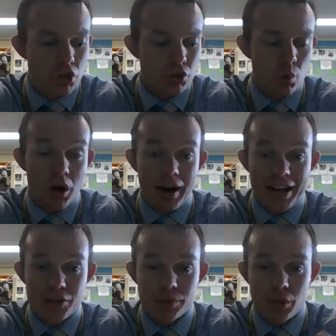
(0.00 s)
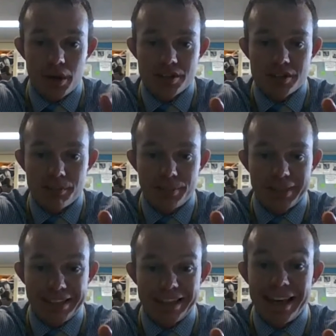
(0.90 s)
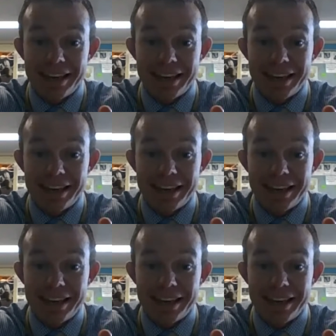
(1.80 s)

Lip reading: You are answering the questions completely,